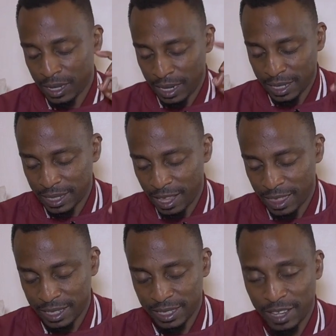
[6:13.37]
in Isaiah
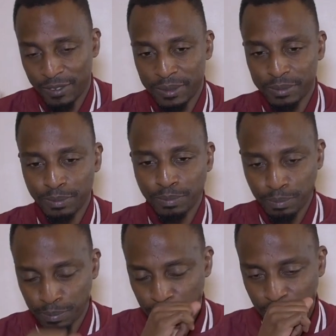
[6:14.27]
37
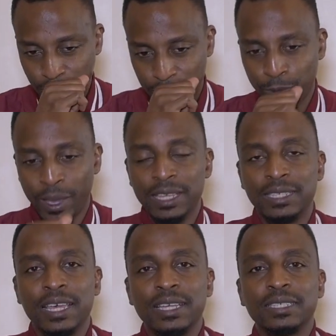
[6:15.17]
where he
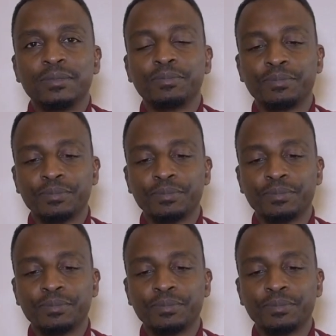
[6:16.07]
says